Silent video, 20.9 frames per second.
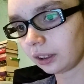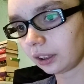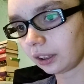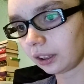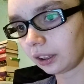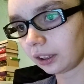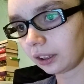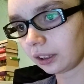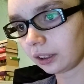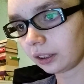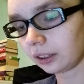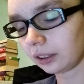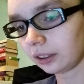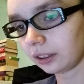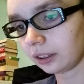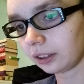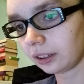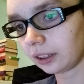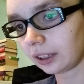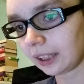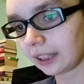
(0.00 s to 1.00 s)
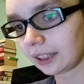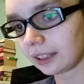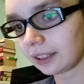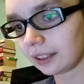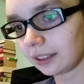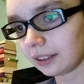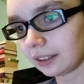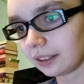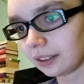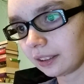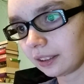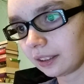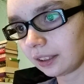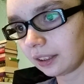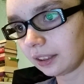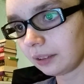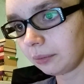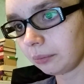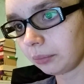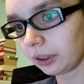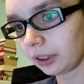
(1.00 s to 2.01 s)
uh, I
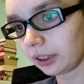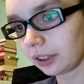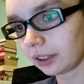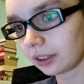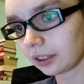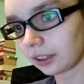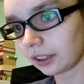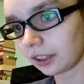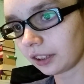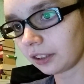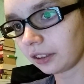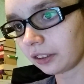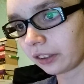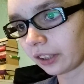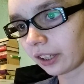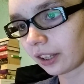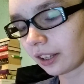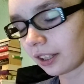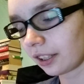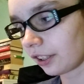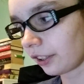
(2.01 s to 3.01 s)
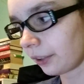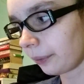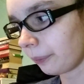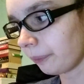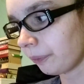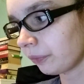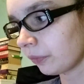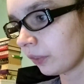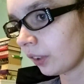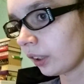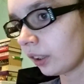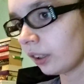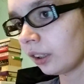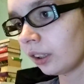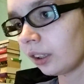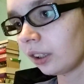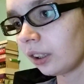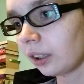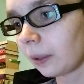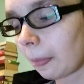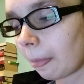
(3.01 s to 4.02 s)
did put this on here? Okay, thank you.
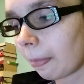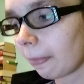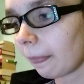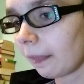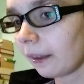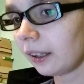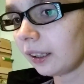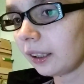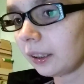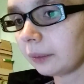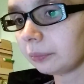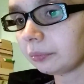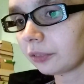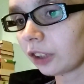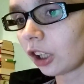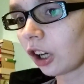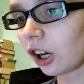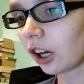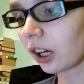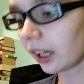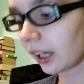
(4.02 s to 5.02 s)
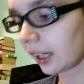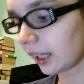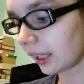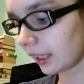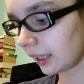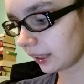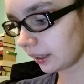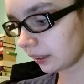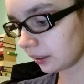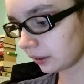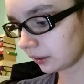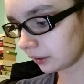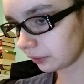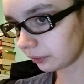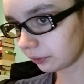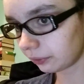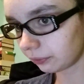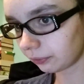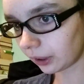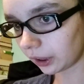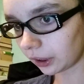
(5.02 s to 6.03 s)
Um, Hawkeye
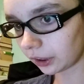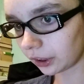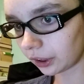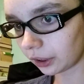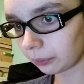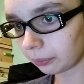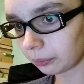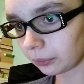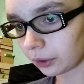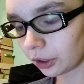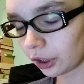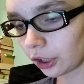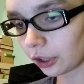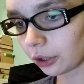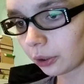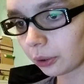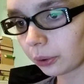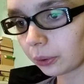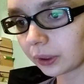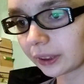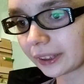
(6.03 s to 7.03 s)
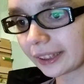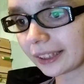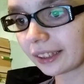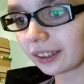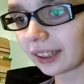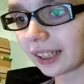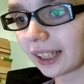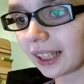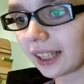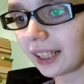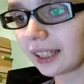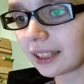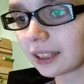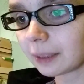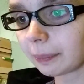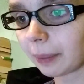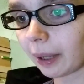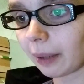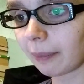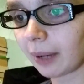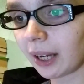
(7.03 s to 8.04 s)
Volume 2, Little Hits
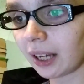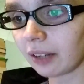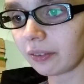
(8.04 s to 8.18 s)
by Matt